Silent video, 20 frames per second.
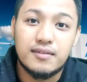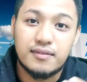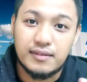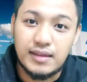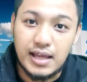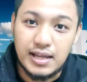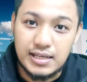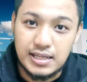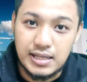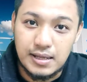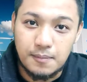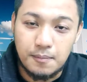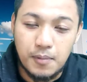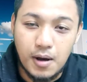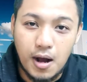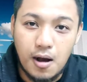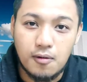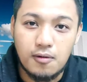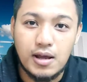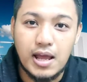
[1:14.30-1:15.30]
study
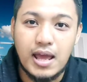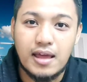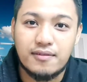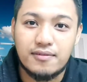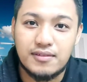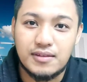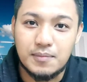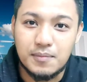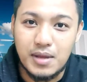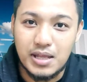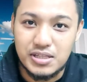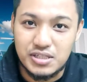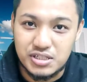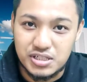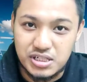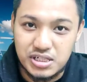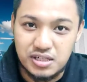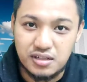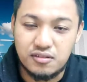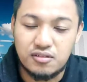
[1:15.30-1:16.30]
about
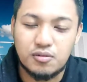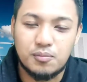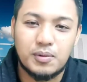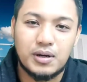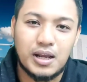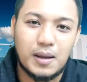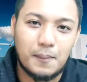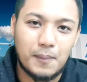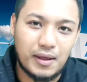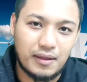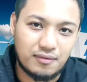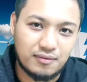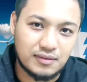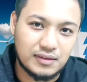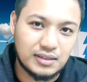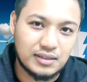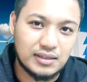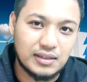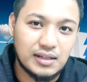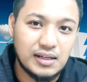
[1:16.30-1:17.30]
asymmetric
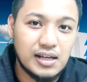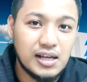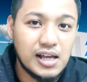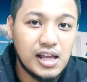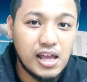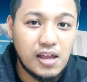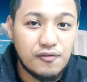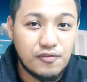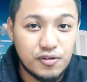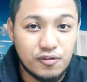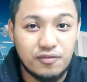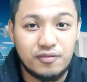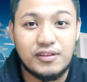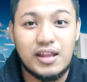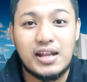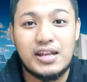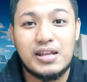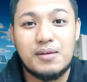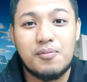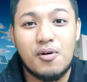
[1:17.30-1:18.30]
supercapacitor, if you
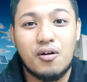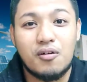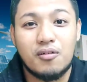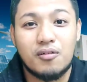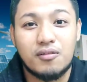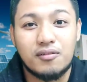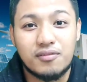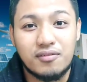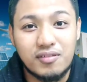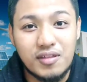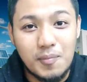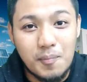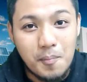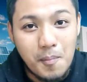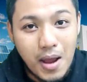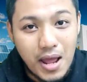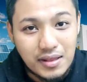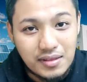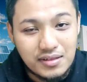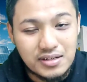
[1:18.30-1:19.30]
study about
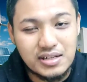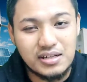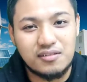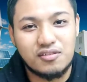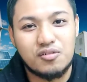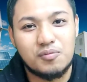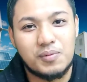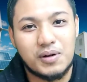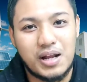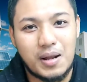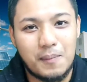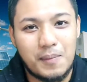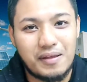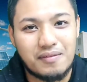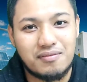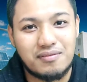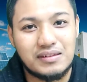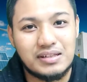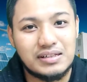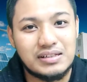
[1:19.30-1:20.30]
symmetric
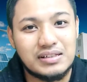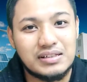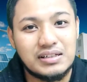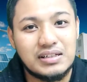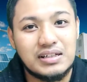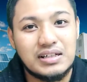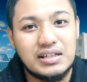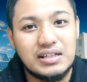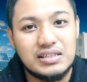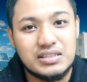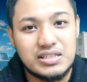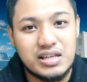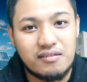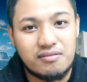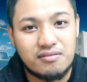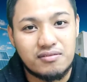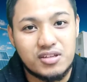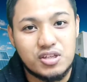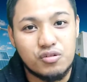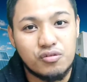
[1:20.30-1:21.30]
supercapacitor,
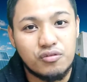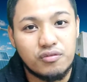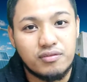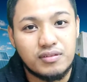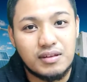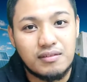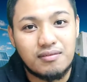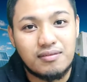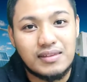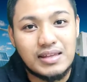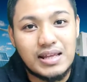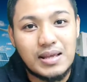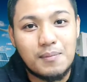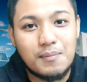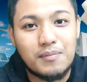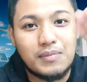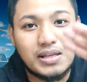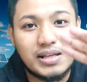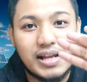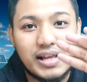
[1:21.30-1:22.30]
just use the
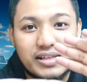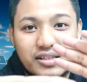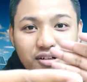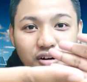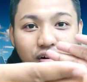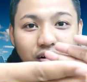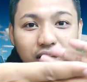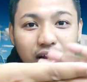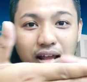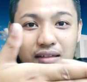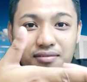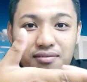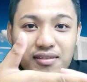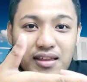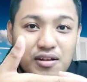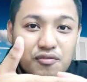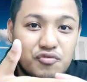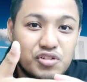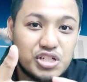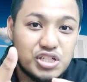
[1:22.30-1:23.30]
same electrode and
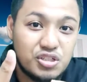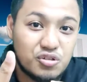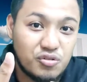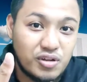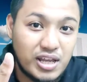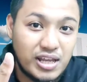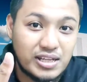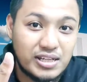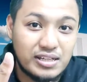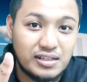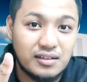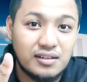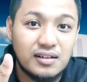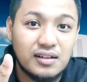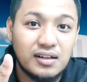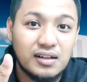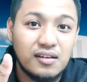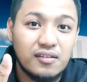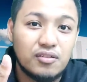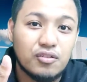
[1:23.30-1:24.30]
sandwich together.
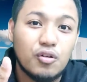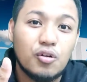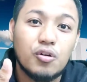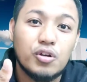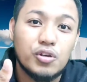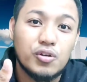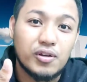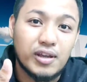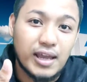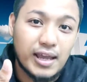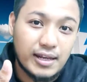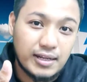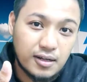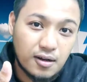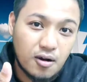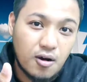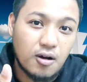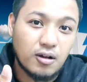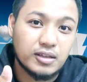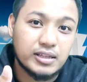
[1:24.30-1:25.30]
So you can
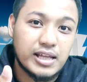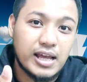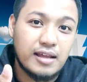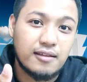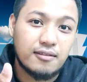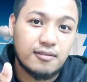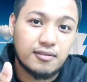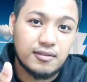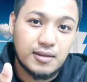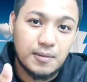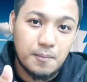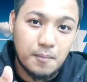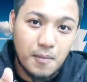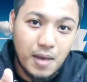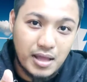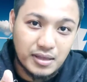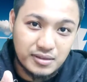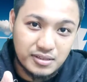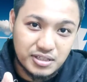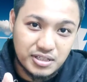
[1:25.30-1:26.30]
call that
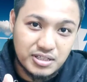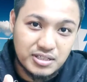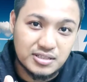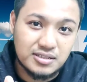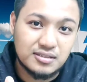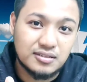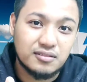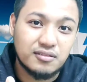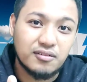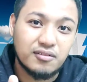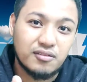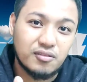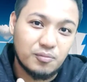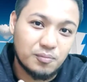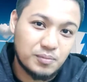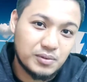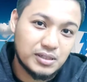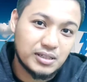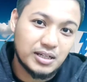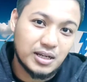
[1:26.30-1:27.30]
symmetrical
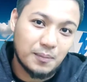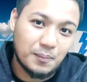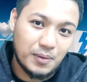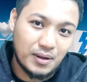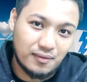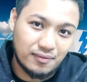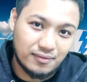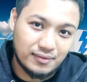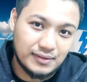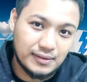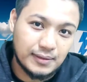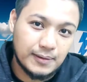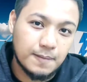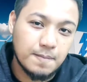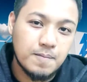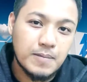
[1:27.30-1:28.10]
supercapacitor.